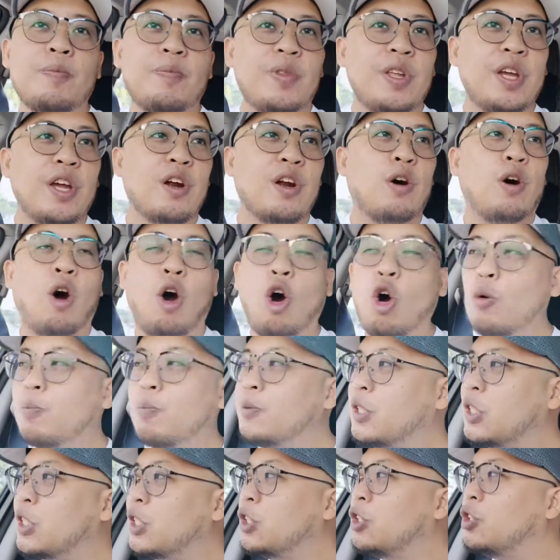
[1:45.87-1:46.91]

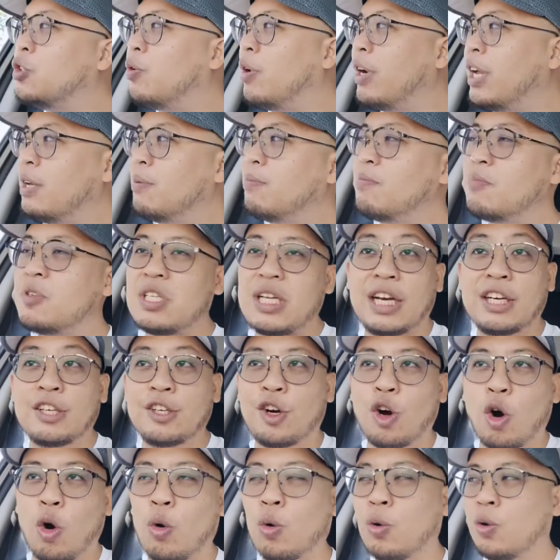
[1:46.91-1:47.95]
hopes, dreams, and
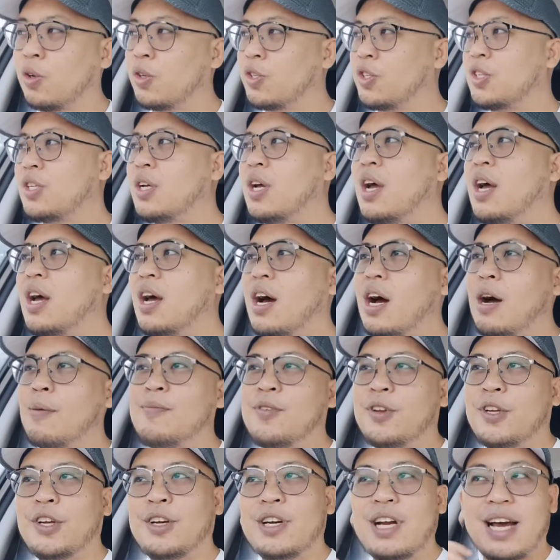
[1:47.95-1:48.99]
goals?
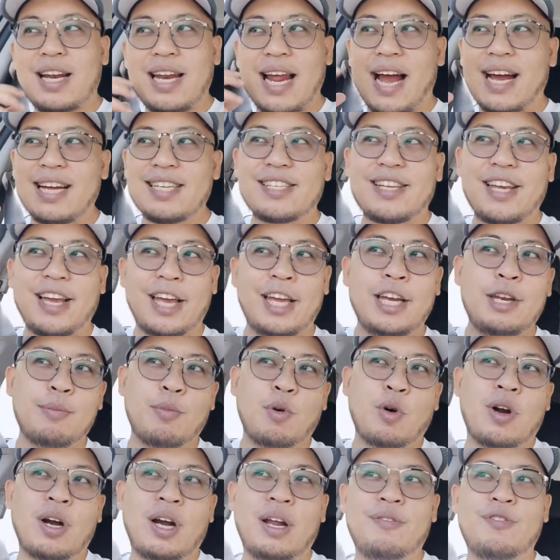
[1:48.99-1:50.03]
You're not asking
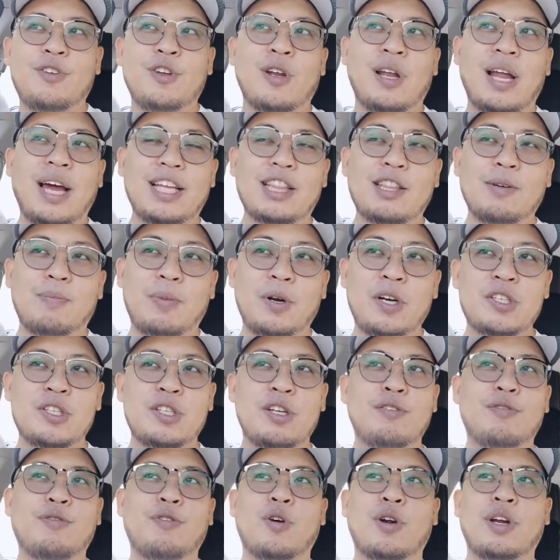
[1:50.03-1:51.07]
anymore if you like the
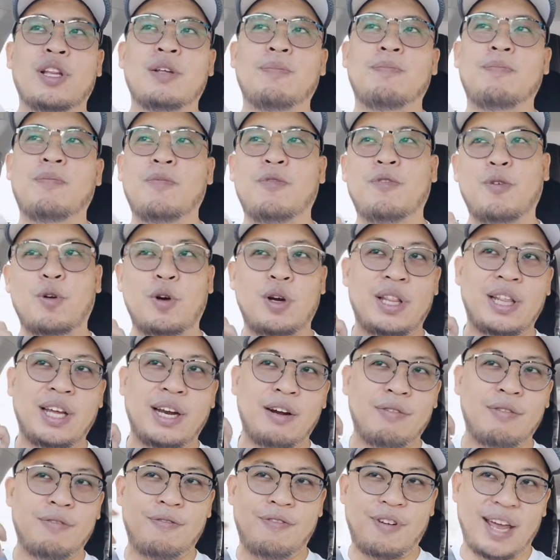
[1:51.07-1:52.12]
person for
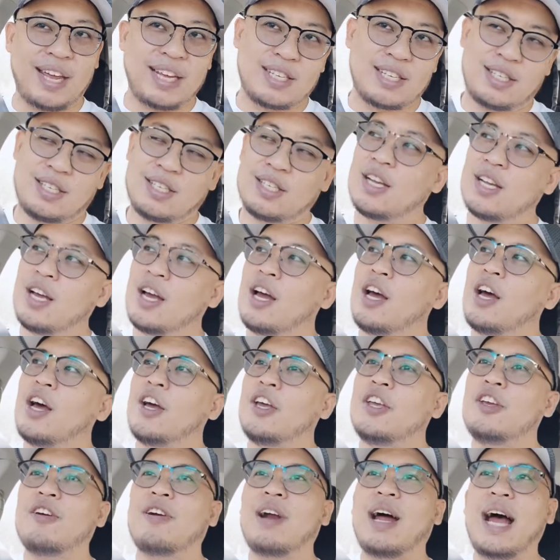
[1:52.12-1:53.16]
their face.
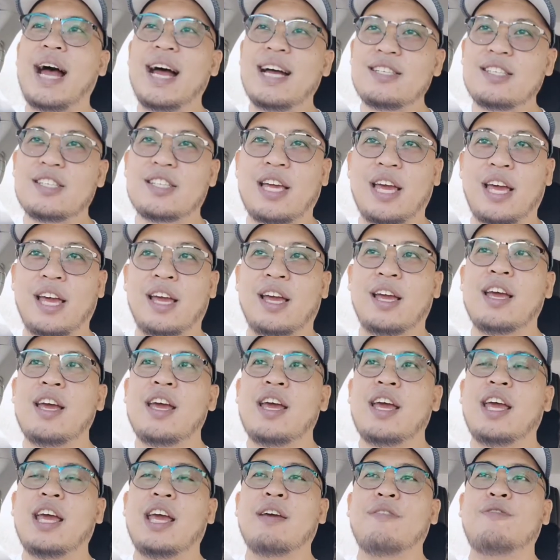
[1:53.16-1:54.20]
You're
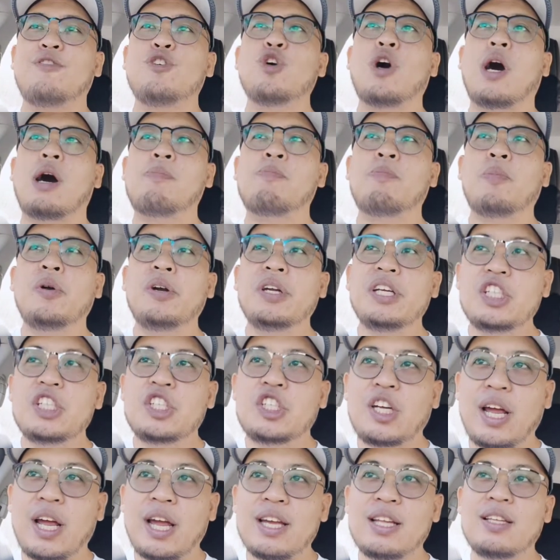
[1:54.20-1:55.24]
asking if you
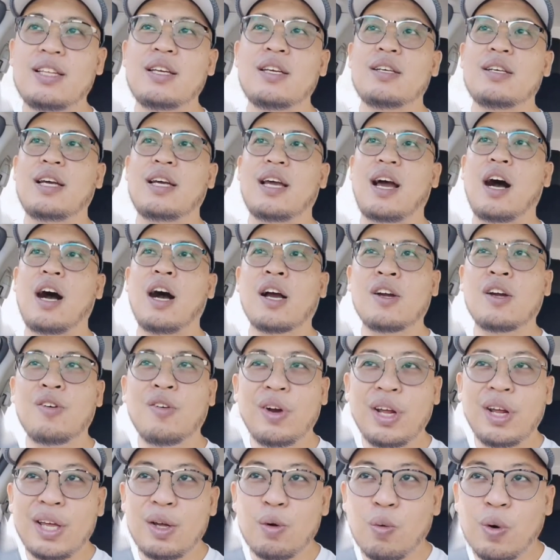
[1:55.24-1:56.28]
appreciate,
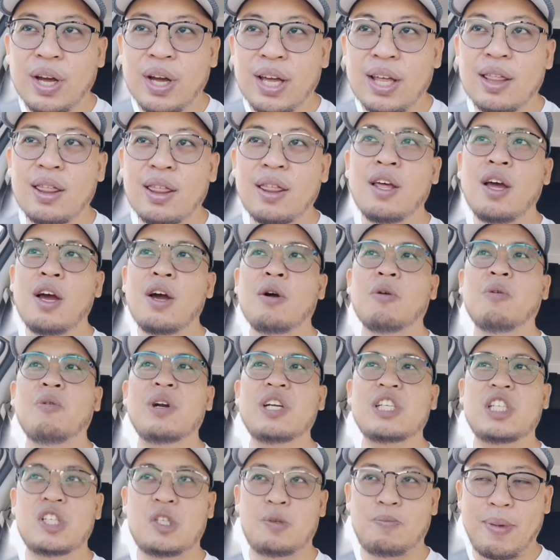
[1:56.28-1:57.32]
agree with,
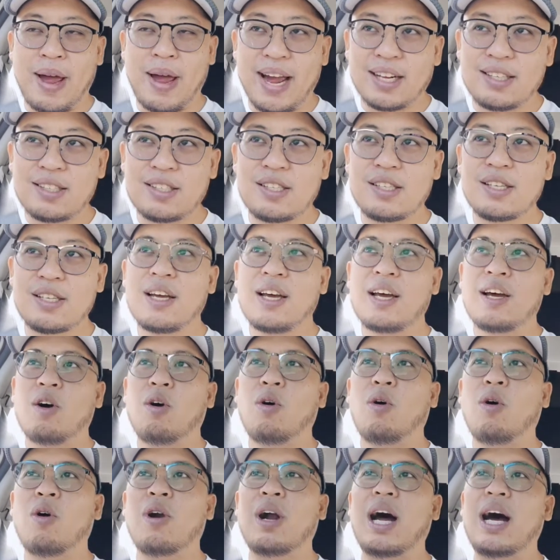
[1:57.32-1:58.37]
respect,
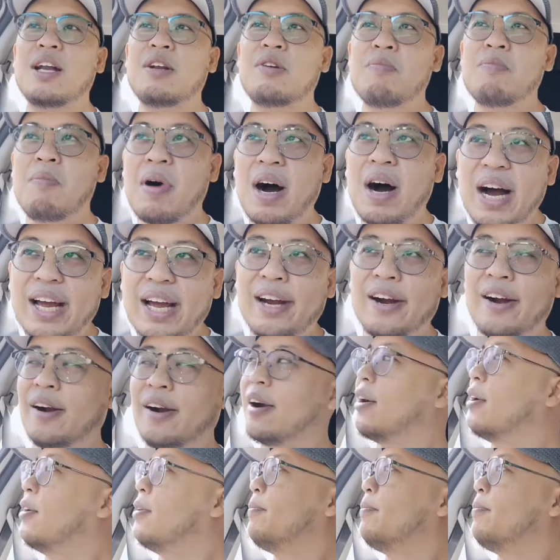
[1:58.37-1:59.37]
or admire